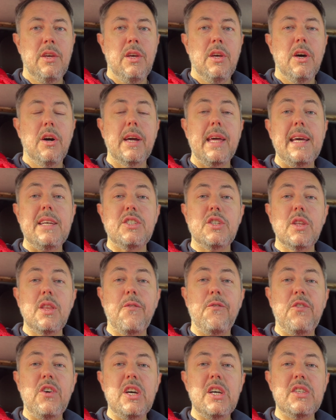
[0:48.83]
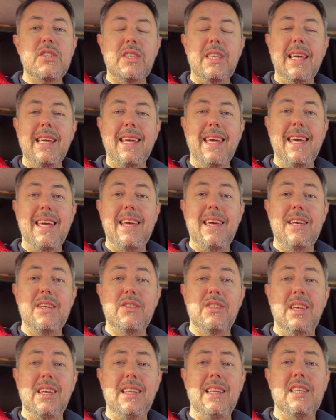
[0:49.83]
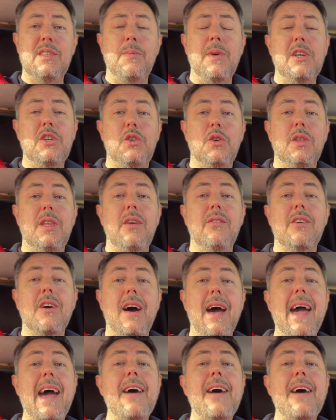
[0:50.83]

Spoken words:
Okay, so the first thing is that you need to make sure that you've got